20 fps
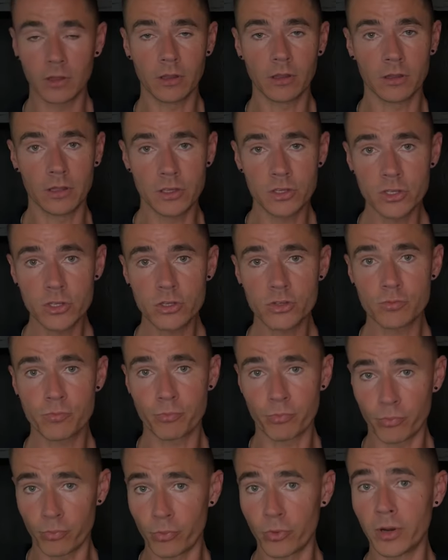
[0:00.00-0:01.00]
This is
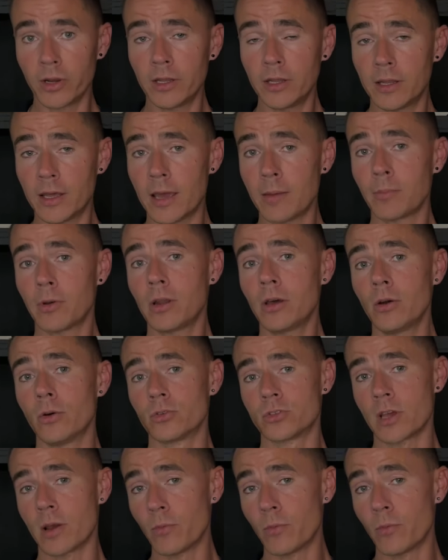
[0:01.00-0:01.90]
pretty damn close.